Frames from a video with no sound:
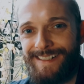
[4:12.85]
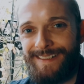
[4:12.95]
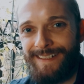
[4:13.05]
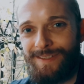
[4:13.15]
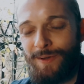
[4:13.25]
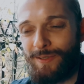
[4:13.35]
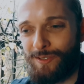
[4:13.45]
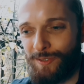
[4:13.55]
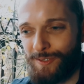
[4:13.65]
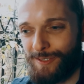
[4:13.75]
It's not
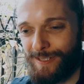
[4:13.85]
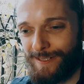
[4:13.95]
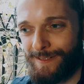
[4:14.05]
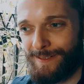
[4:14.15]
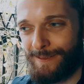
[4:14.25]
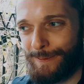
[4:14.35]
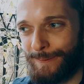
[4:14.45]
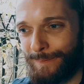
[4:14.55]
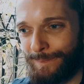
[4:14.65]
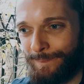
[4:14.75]
just a
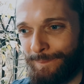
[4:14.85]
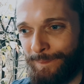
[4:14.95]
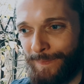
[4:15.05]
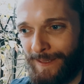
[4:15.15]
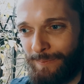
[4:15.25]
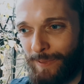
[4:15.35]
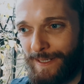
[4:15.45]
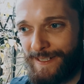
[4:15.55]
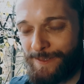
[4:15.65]
place